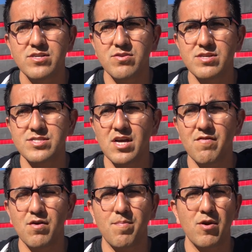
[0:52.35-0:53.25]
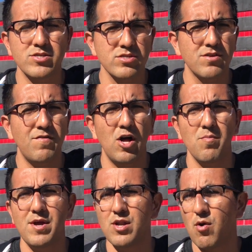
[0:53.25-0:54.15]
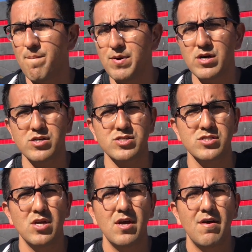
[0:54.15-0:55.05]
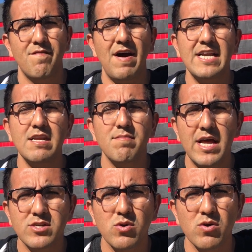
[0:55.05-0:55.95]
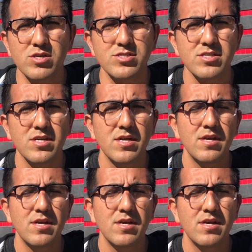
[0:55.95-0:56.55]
to discover personal development or books, finding mentors,